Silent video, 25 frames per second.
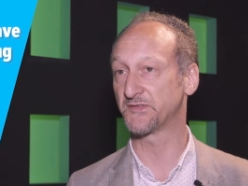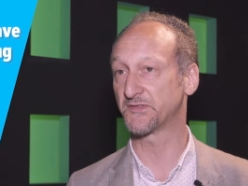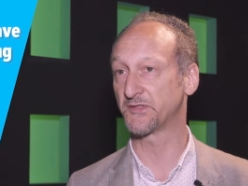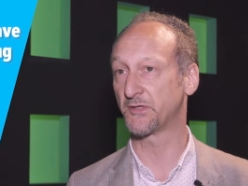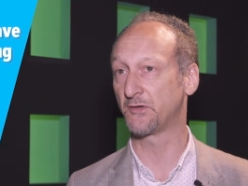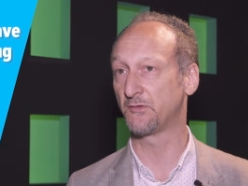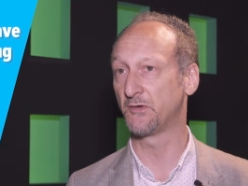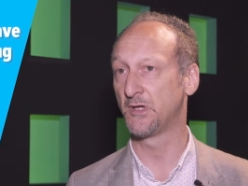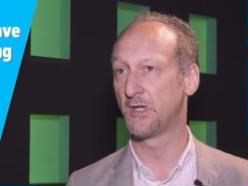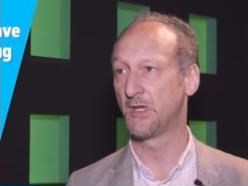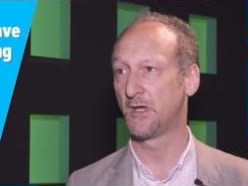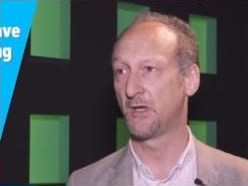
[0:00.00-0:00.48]

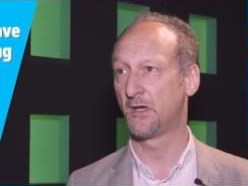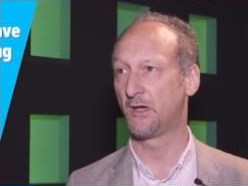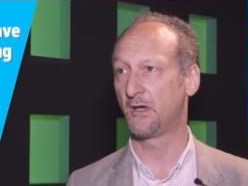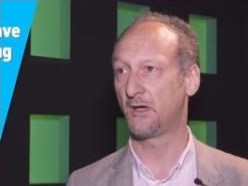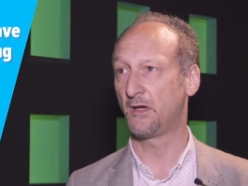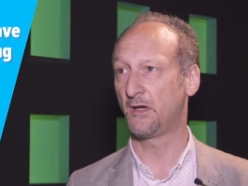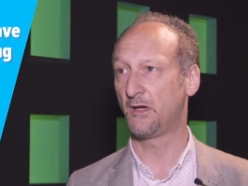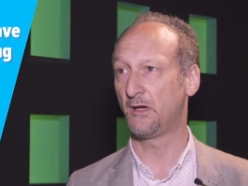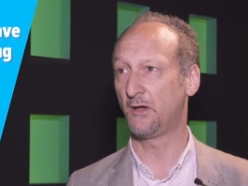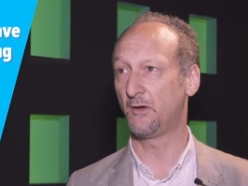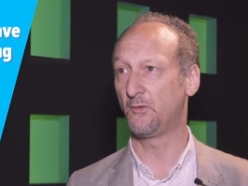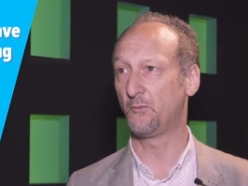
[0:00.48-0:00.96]
So
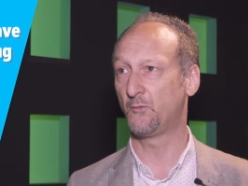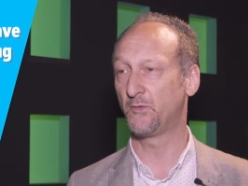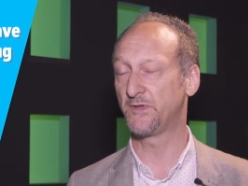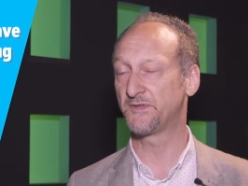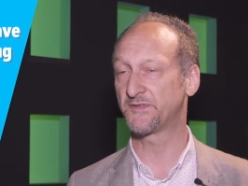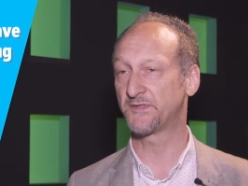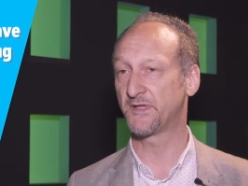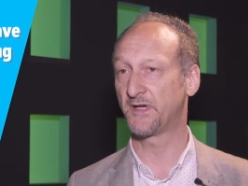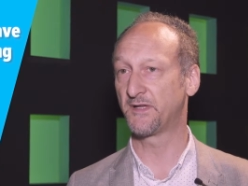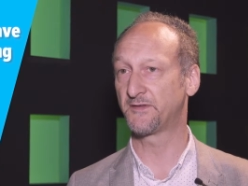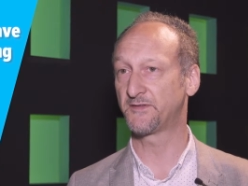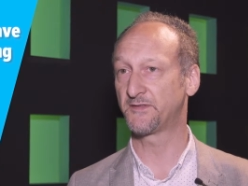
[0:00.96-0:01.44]
we
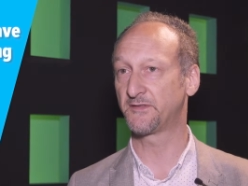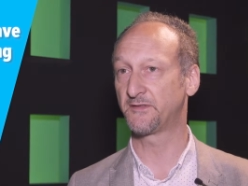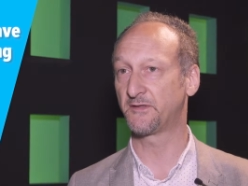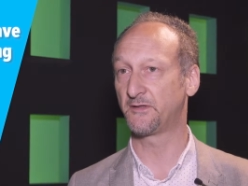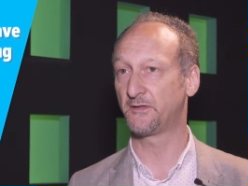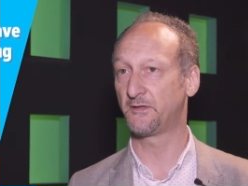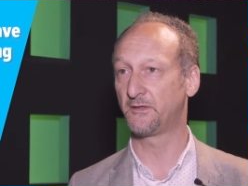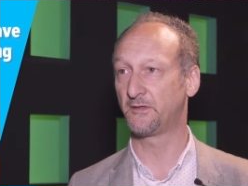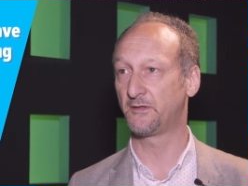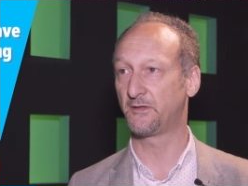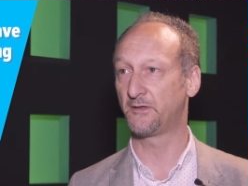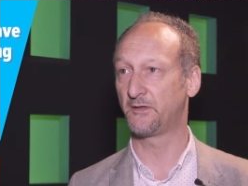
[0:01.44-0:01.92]
started
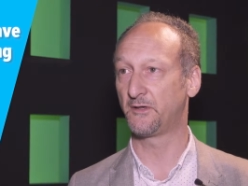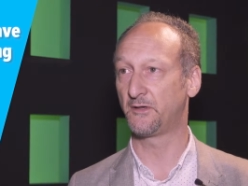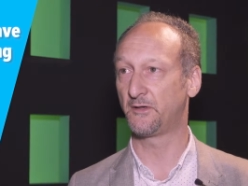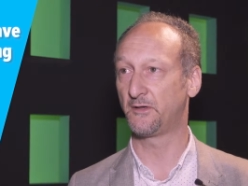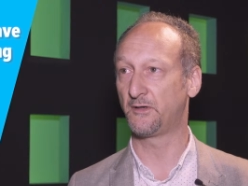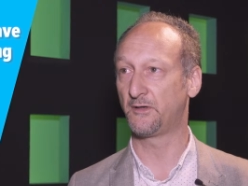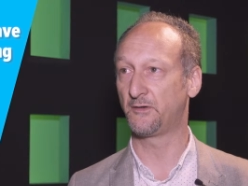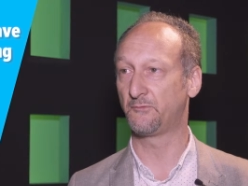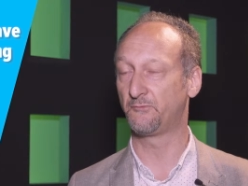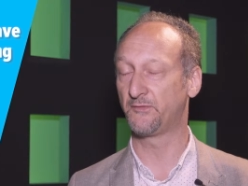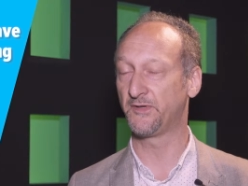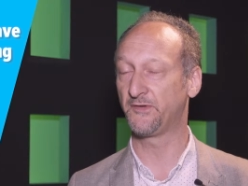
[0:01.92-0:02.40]

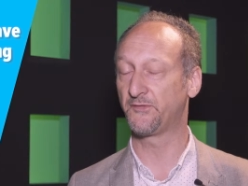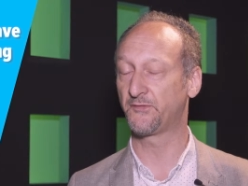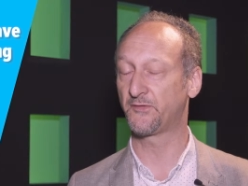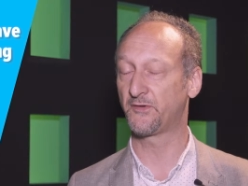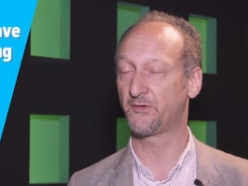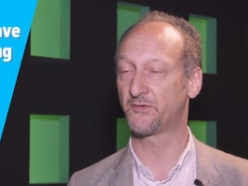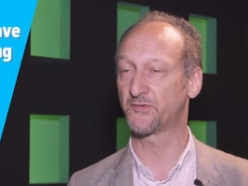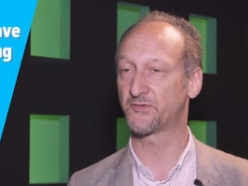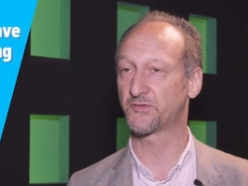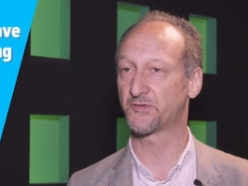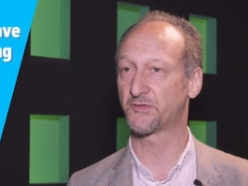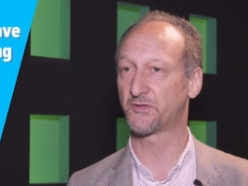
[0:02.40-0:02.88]
a
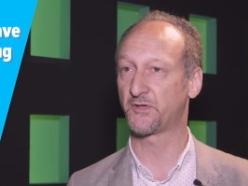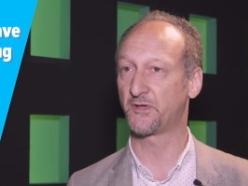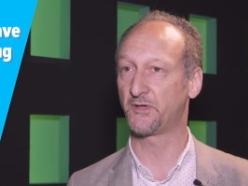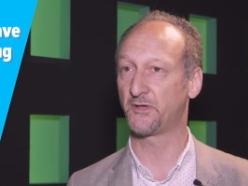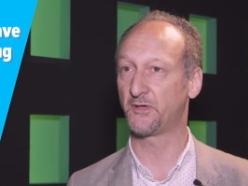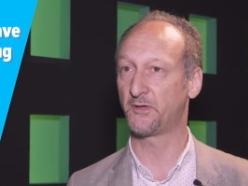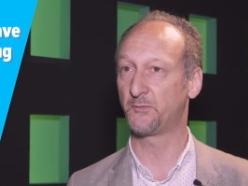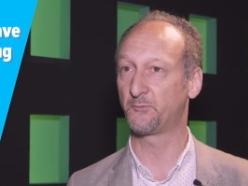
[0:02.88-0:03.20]
research